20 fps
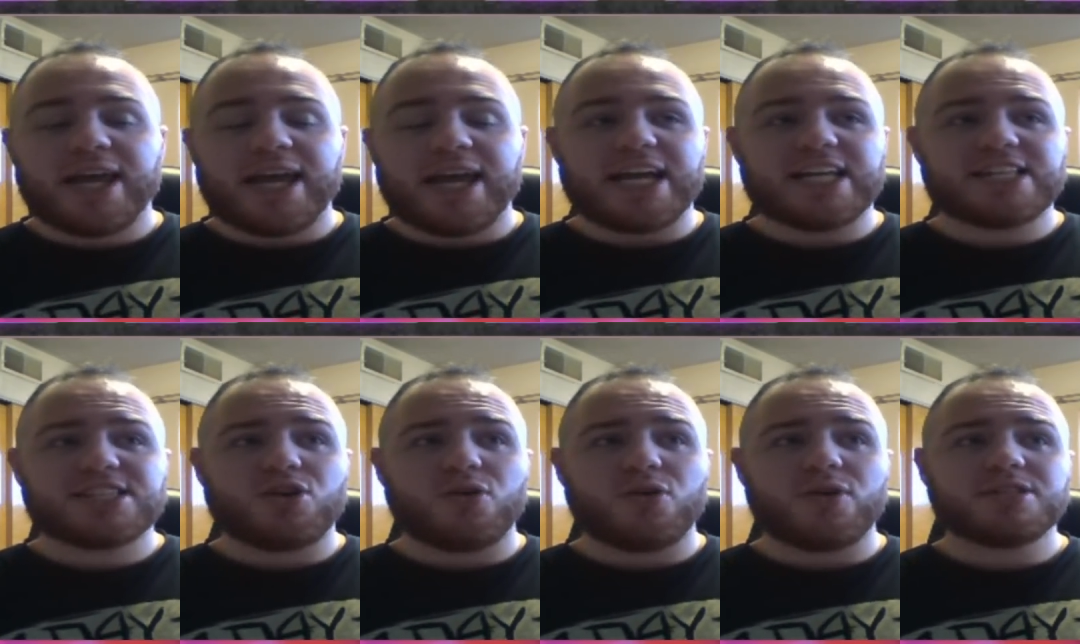
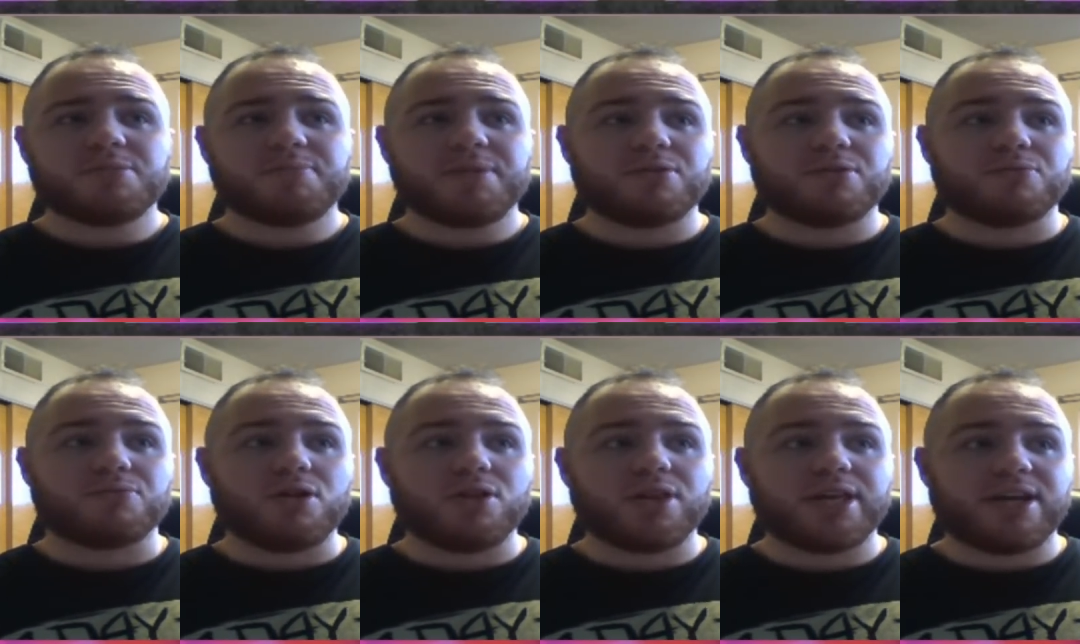it's going to be
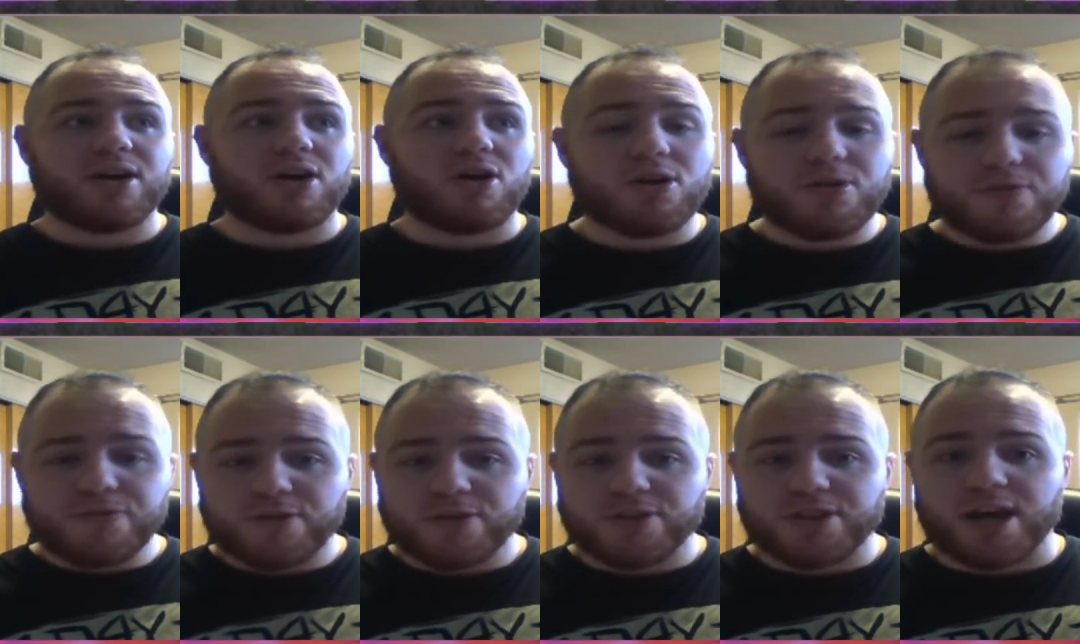really
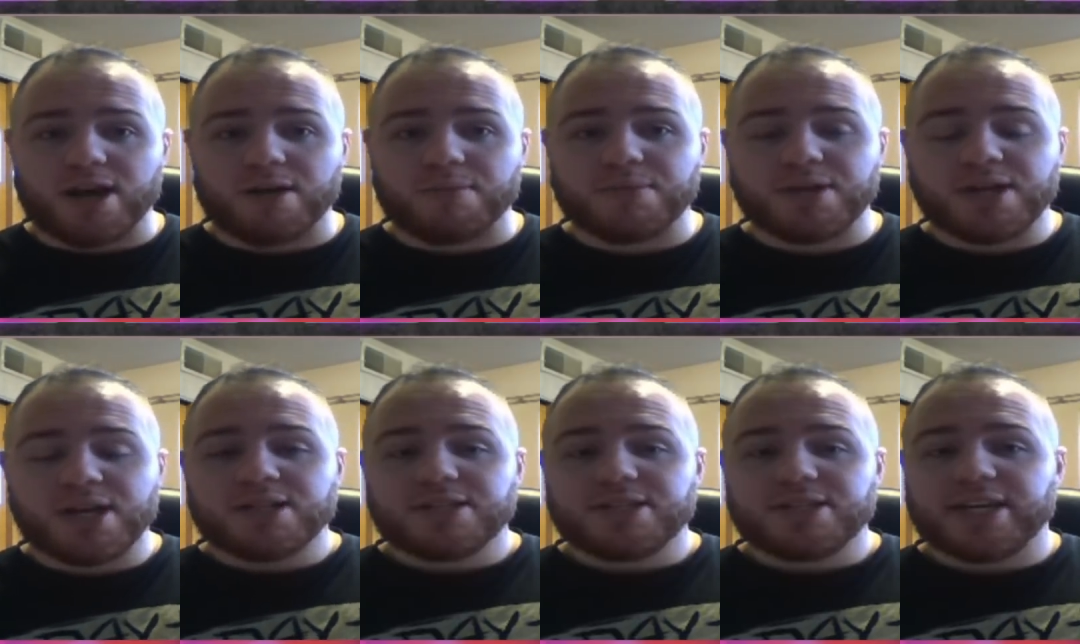hard for them
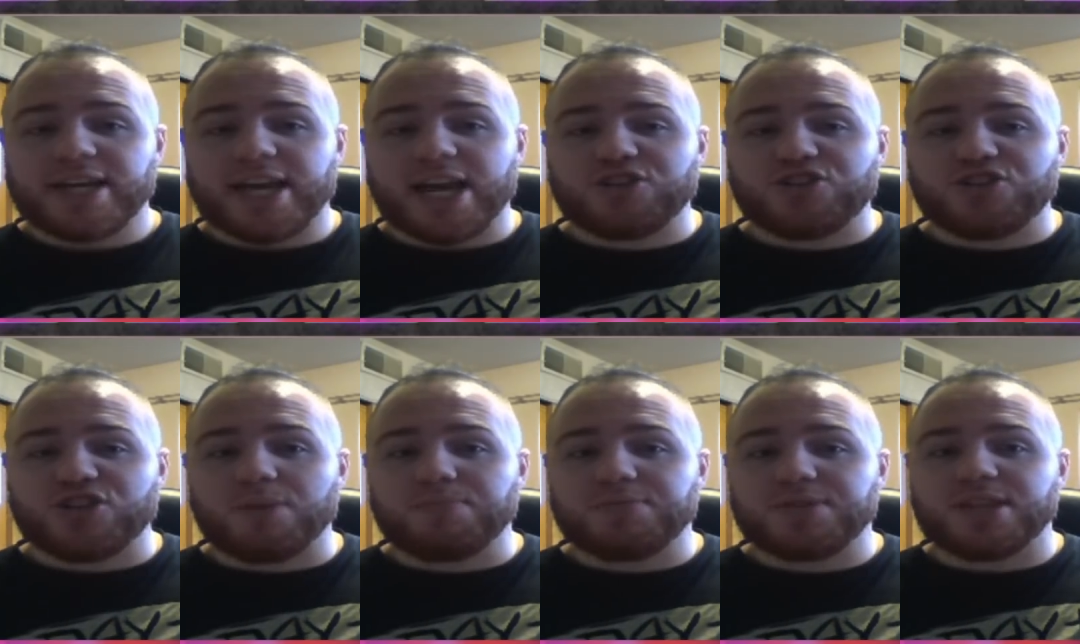to
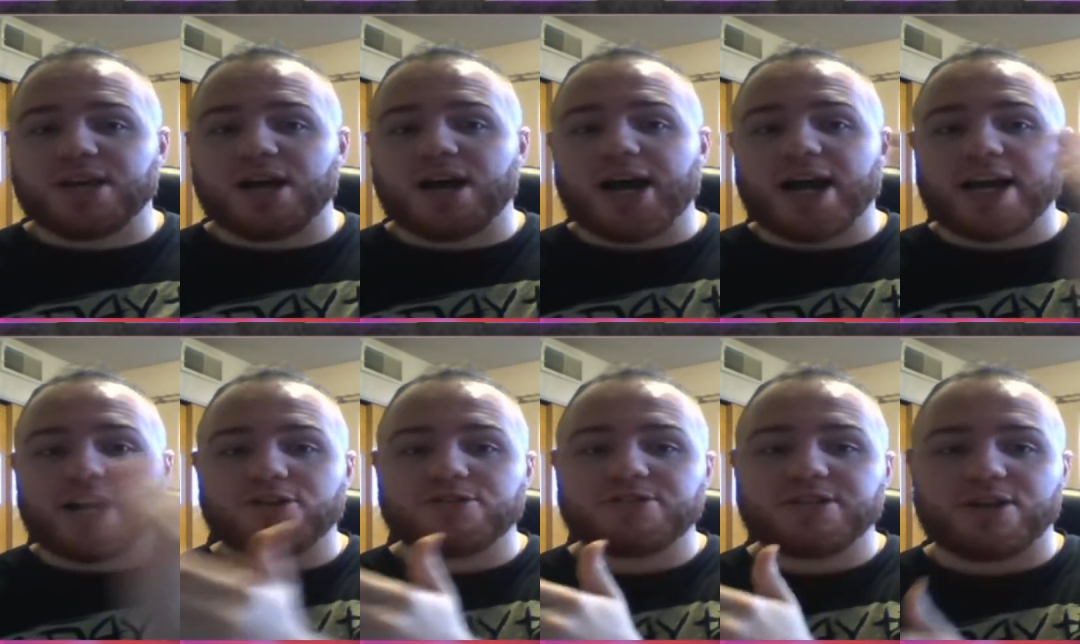catch up to the
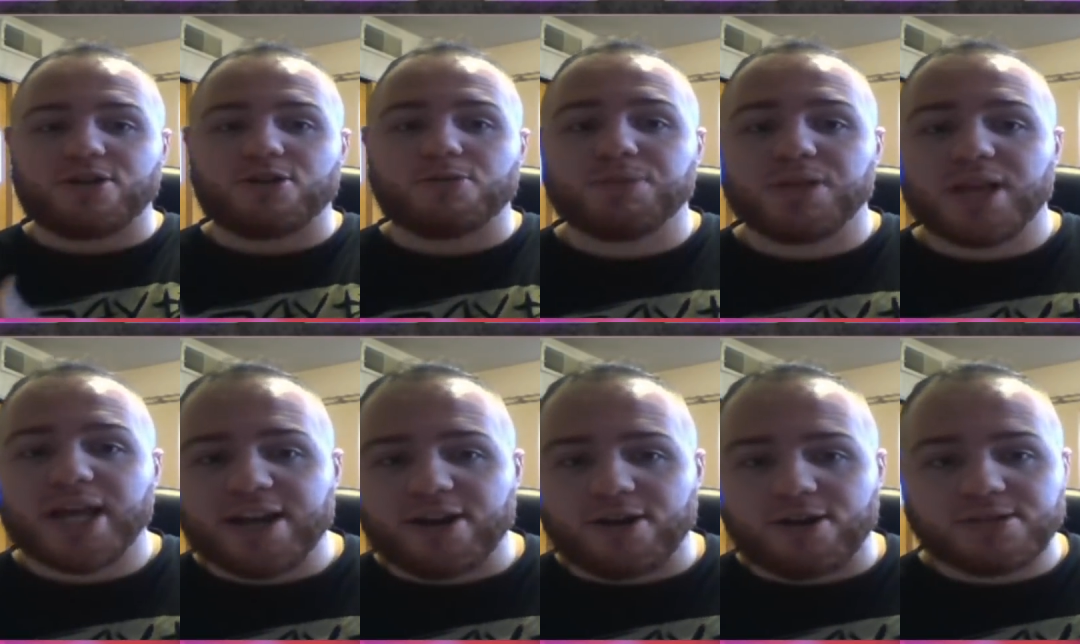higher tier
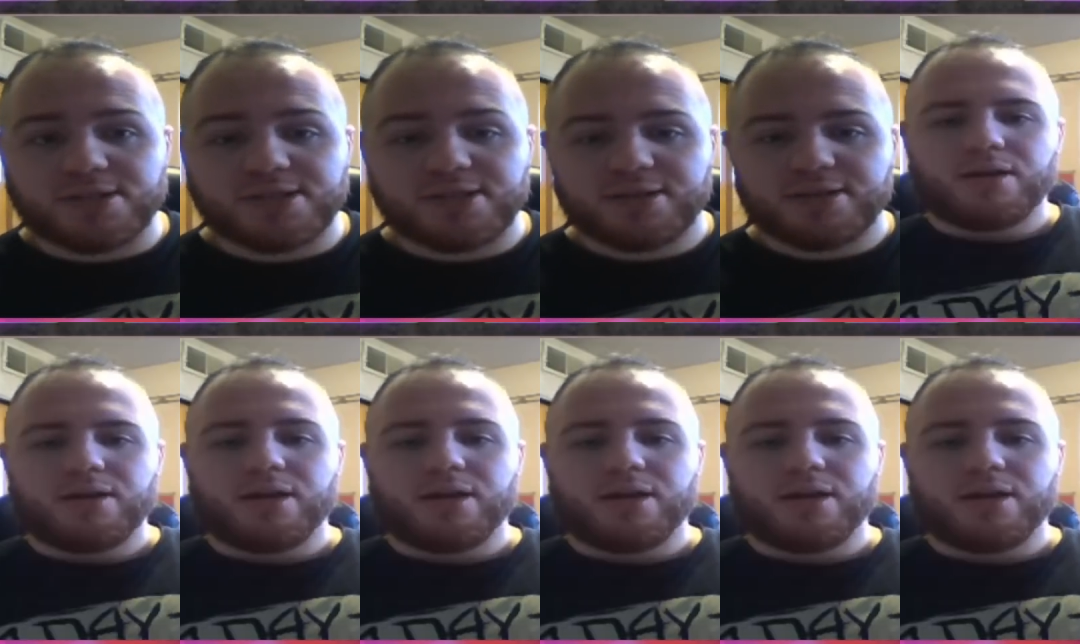players.